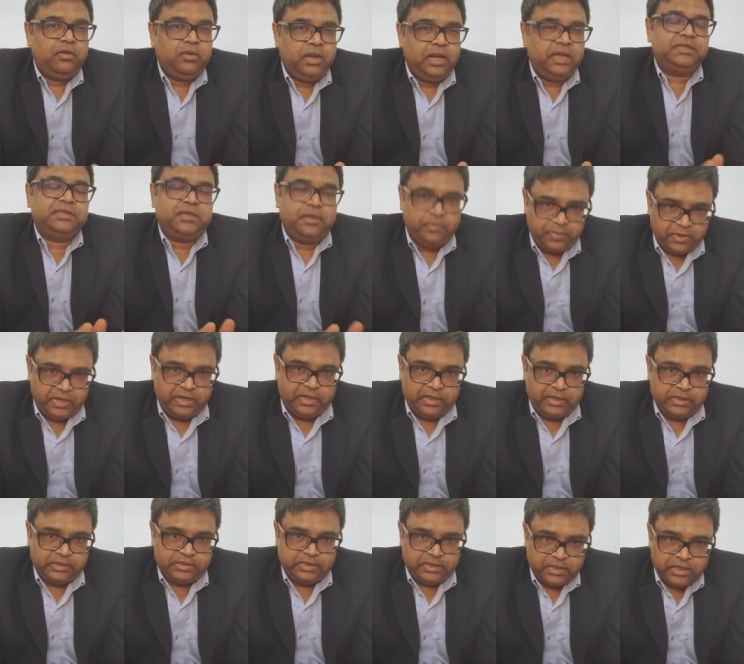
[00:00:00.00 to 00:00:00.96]
let's complete
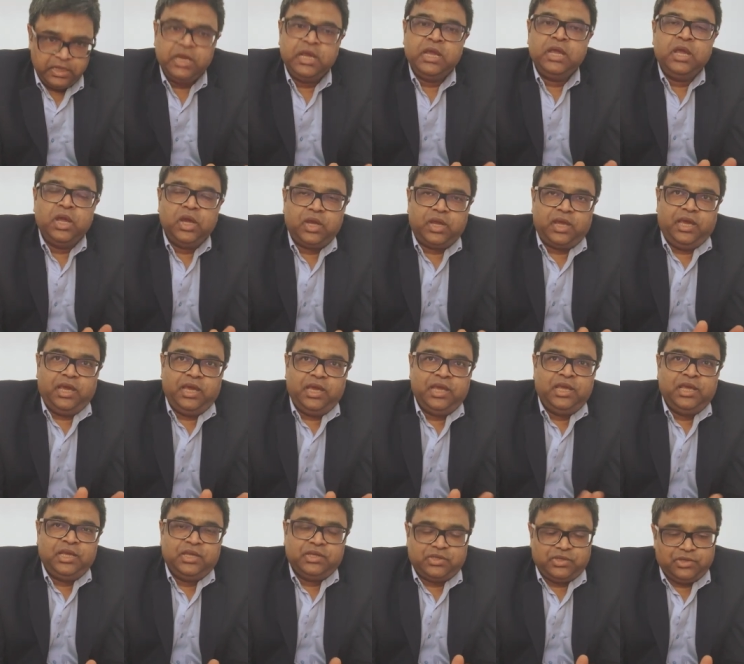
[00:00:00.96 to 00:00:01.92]
this. Okay,
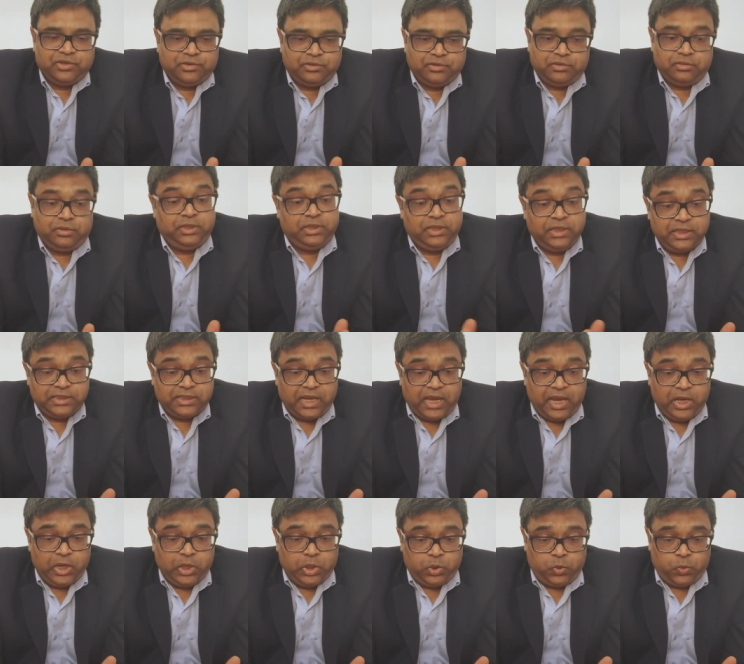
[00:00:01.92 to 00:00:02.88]
so yes,
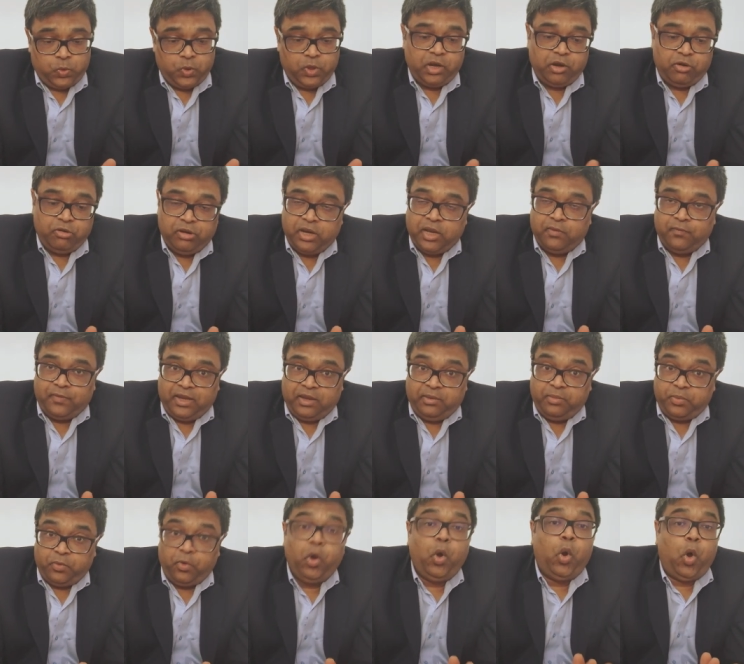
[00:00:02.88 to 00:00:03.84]
I got Coca-Cola
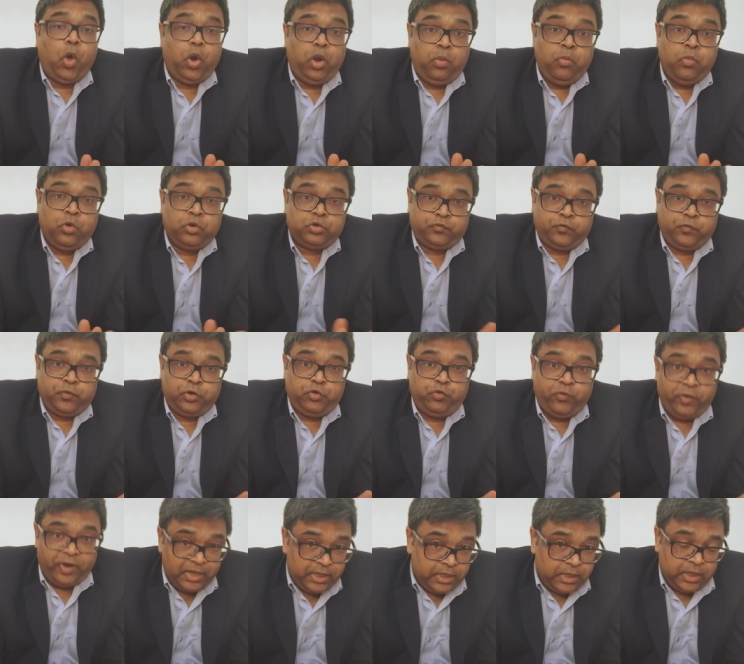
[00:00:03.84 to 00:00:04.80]
vibe almost for
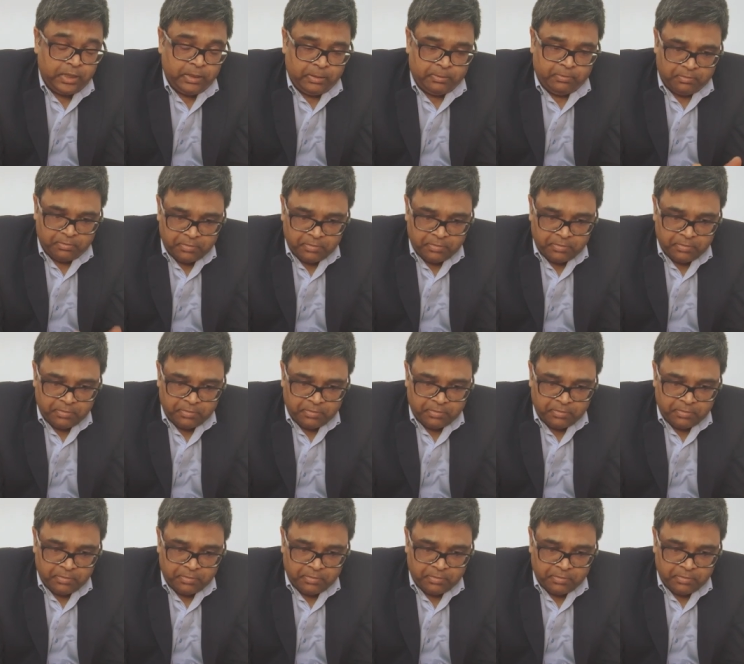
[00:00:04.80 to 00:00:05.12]
twenty